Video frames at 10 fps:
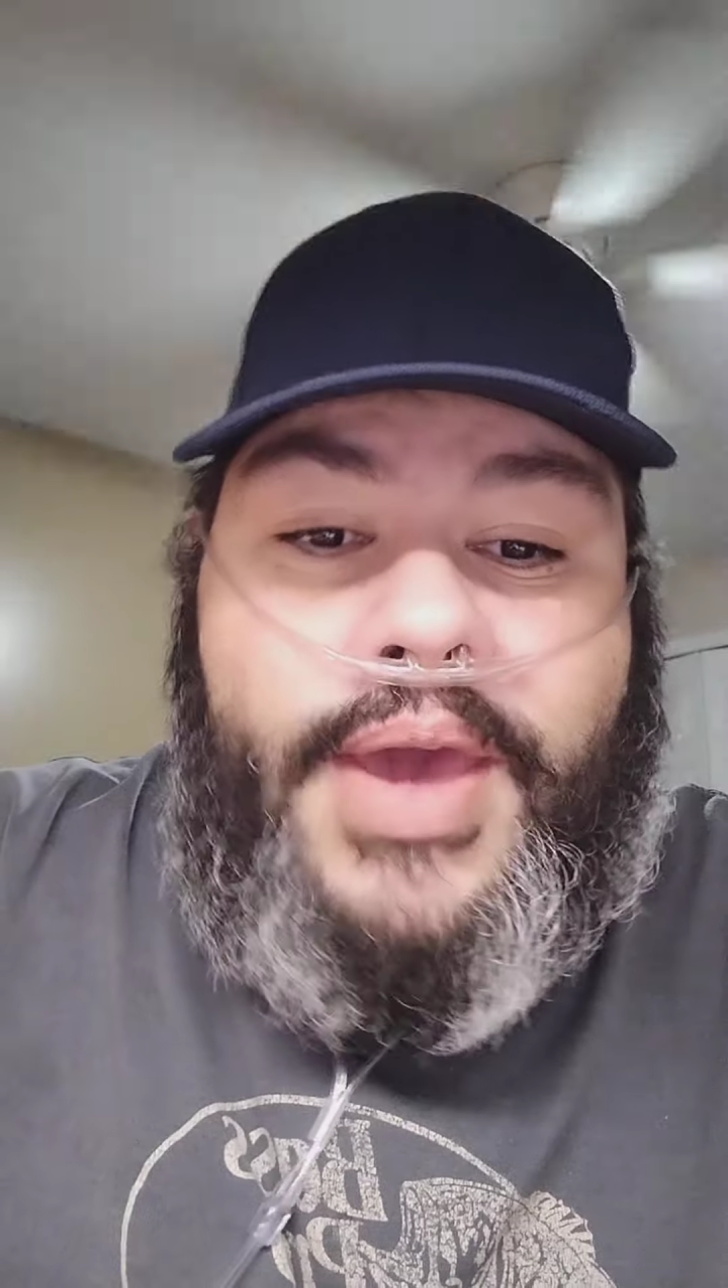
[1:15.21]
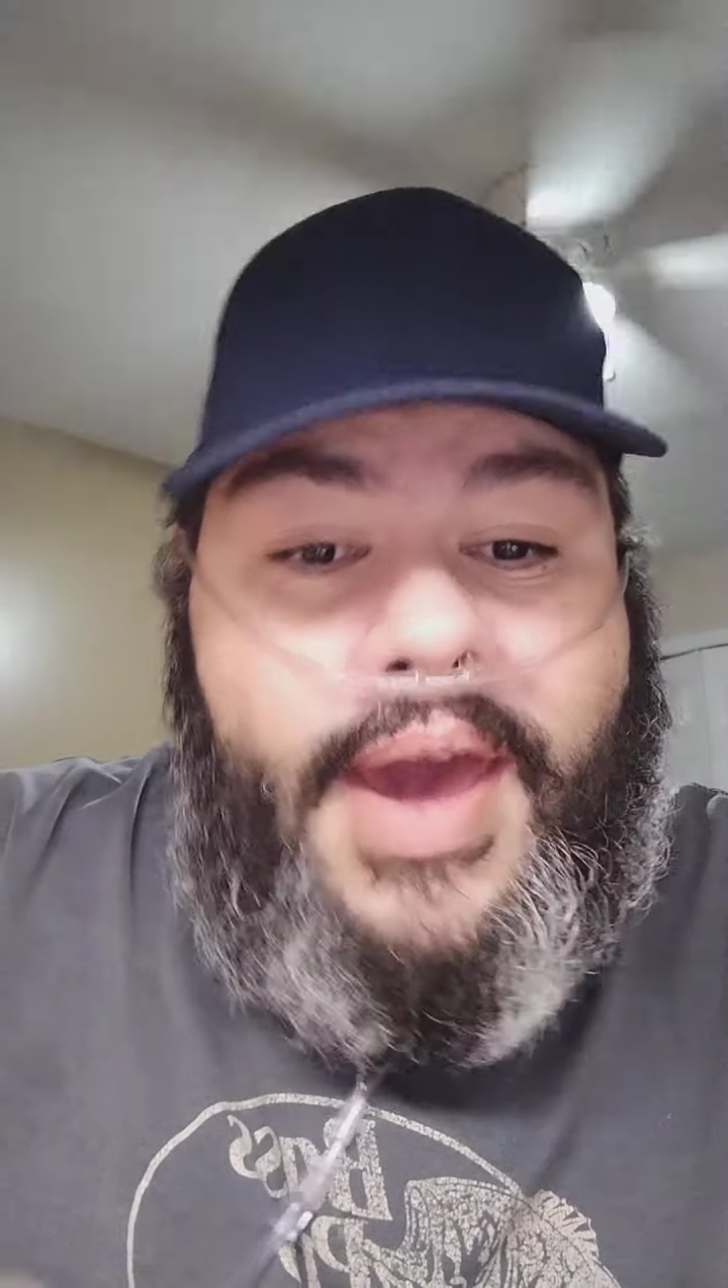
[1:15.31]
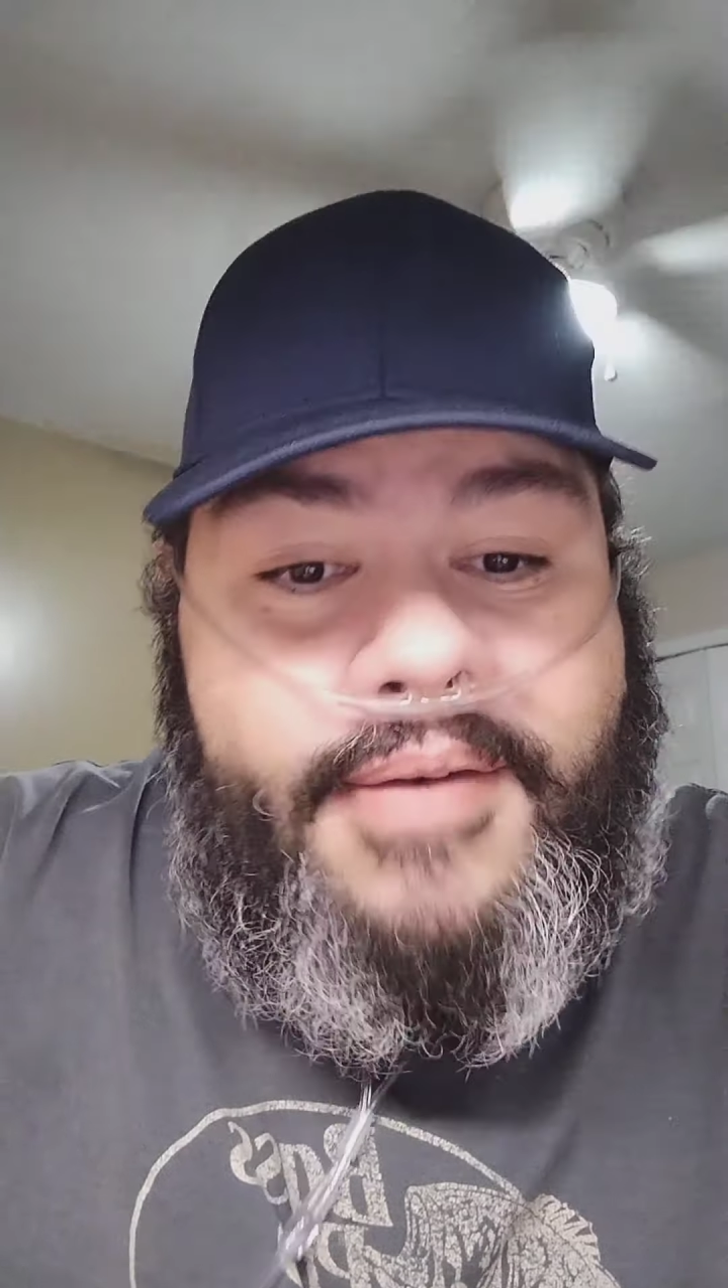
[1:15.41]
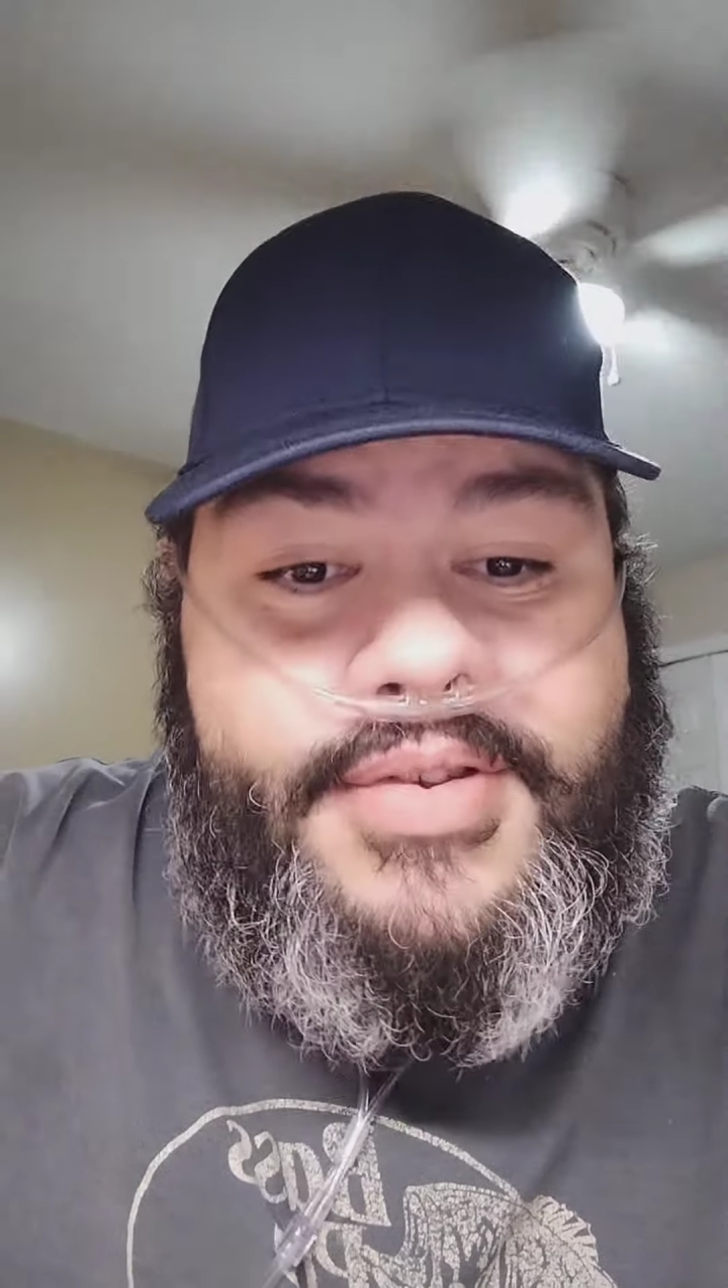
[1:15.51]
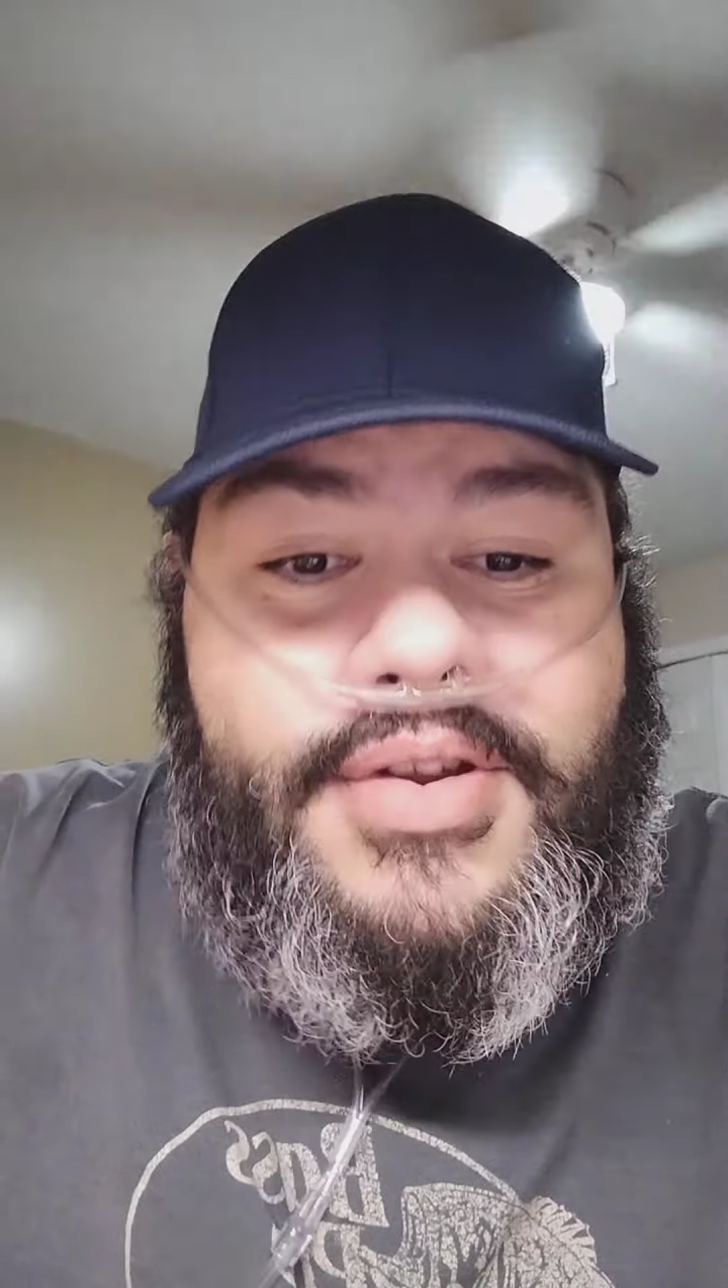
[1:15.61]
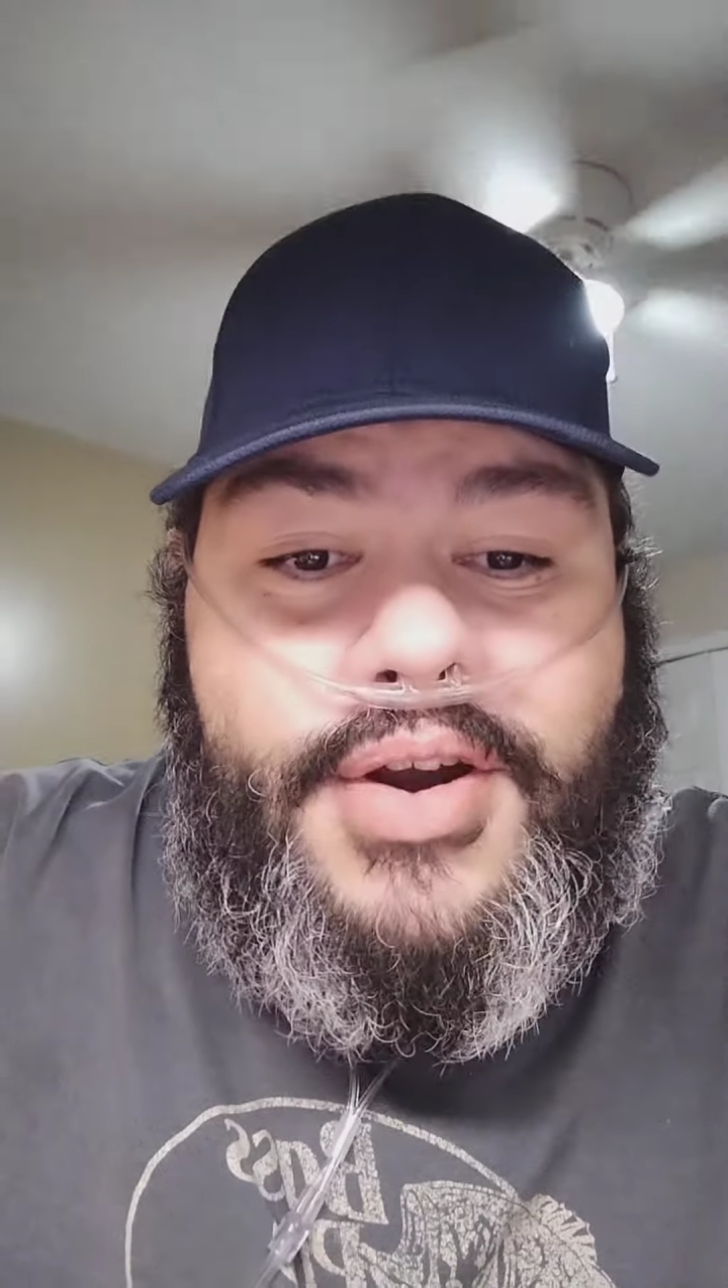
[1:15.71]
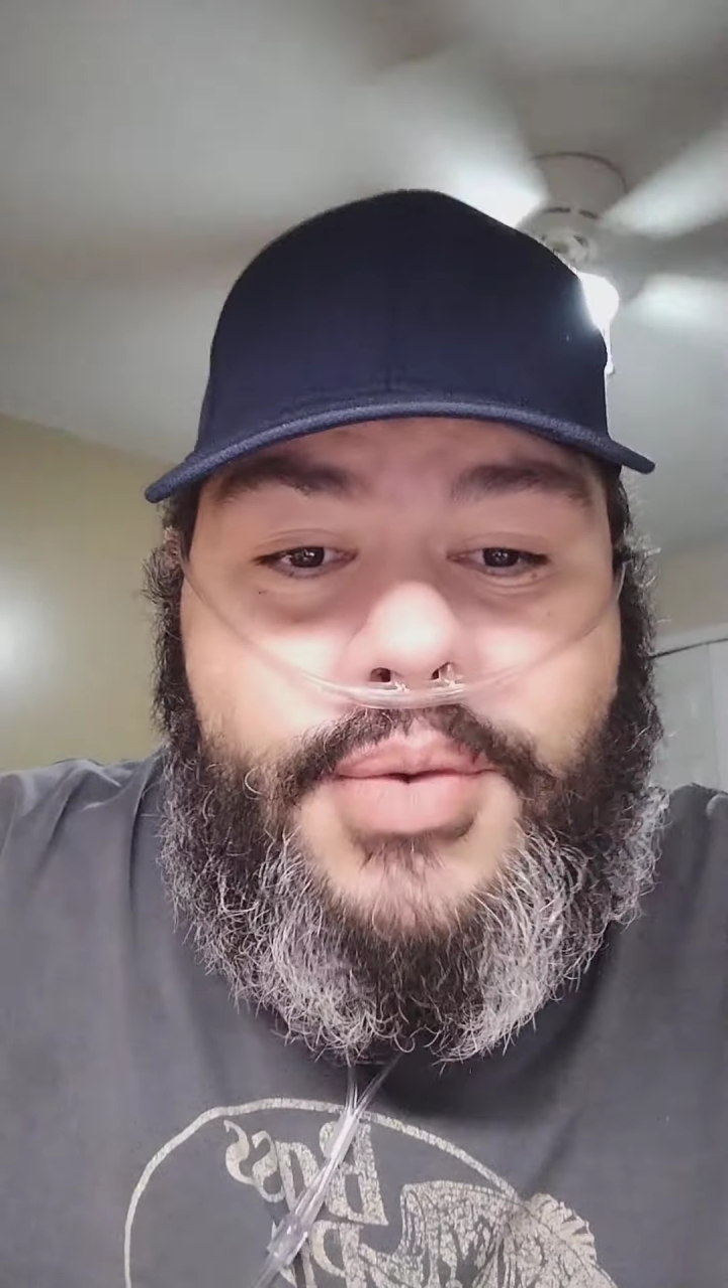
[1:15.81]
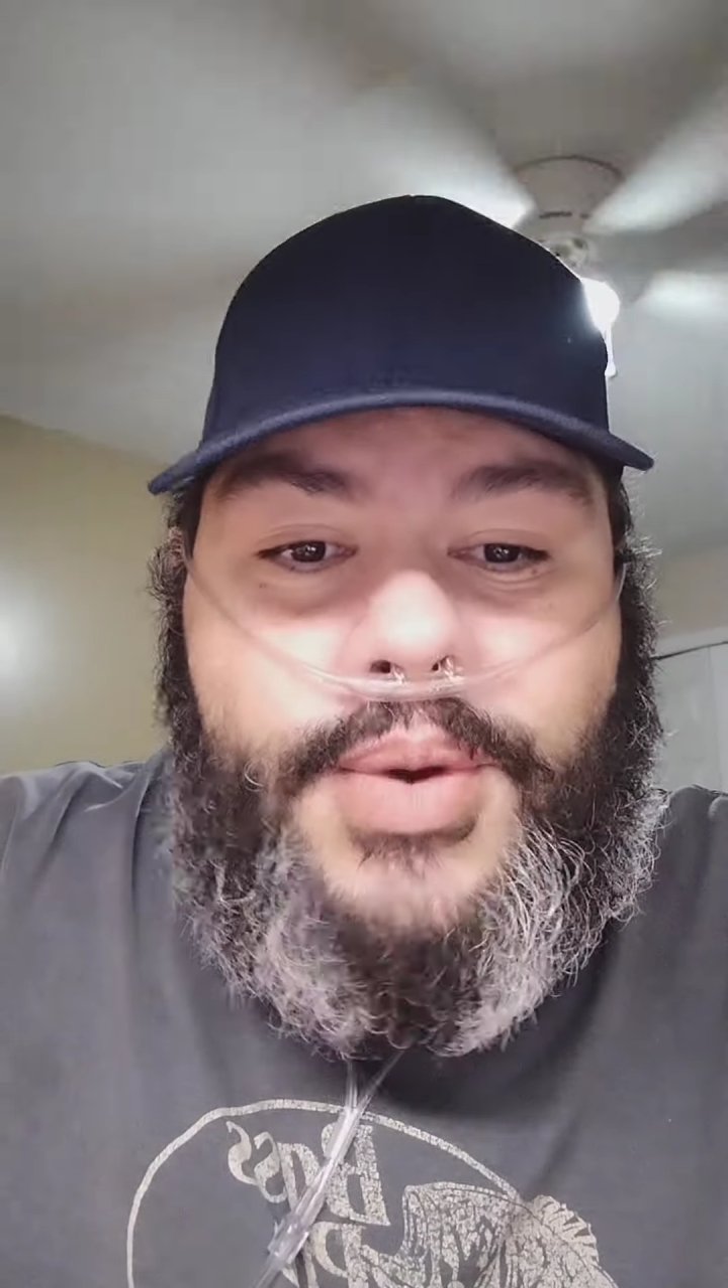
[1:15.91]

have started